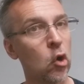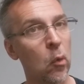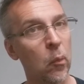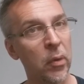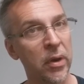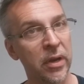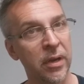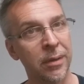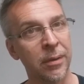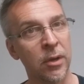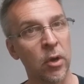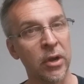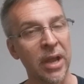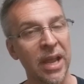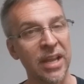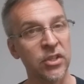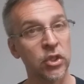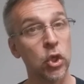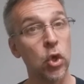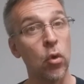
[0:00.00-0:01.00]
Incorporated.
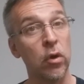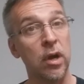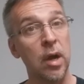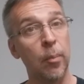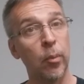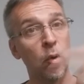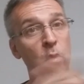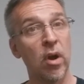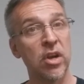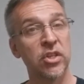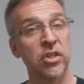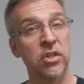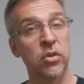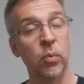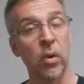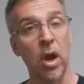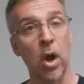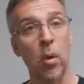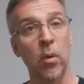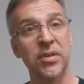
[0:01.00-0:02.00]
Okay, so a couple
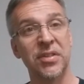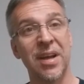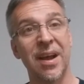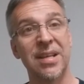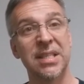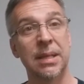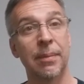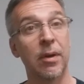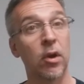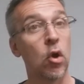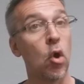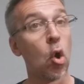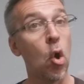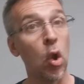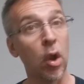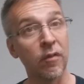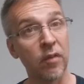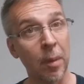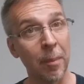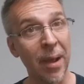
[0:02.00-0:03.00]
questions we always ask about
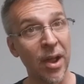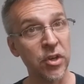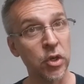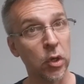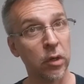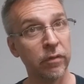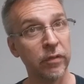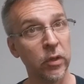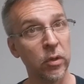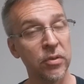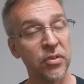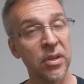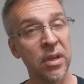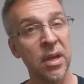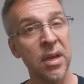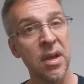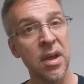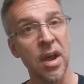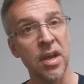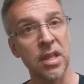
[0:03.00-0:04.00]
all of our magic reviews,
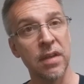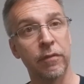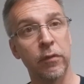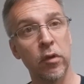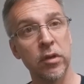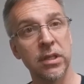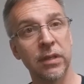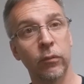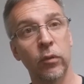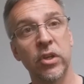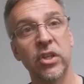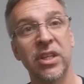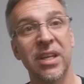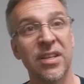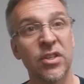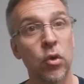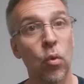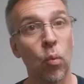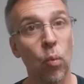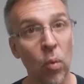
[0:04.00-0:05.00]
and the first of which
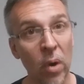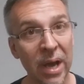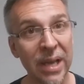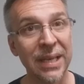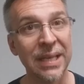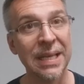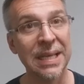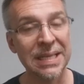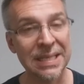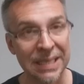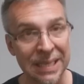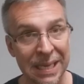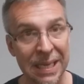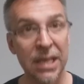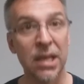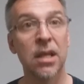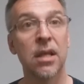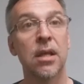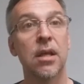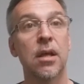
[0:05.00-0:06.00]
is what is
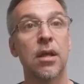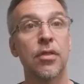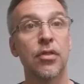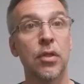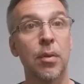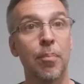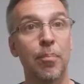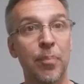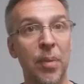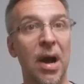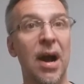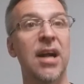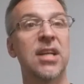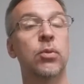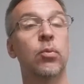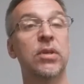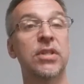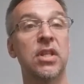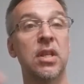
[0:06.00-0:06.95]
in the box.